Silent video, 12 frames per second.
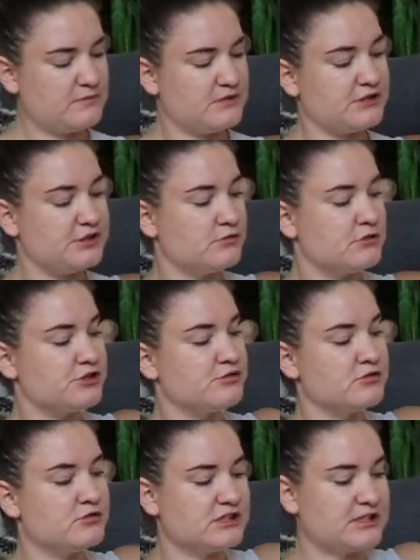You are
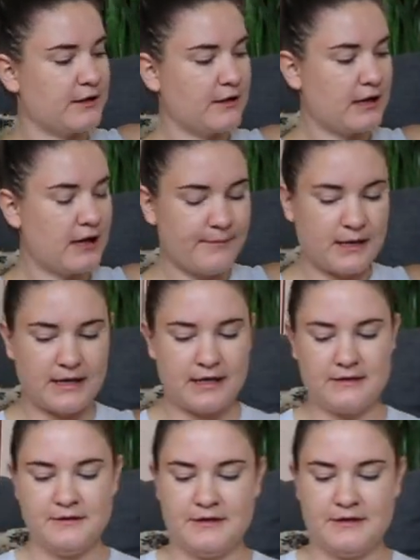drooling. Come on.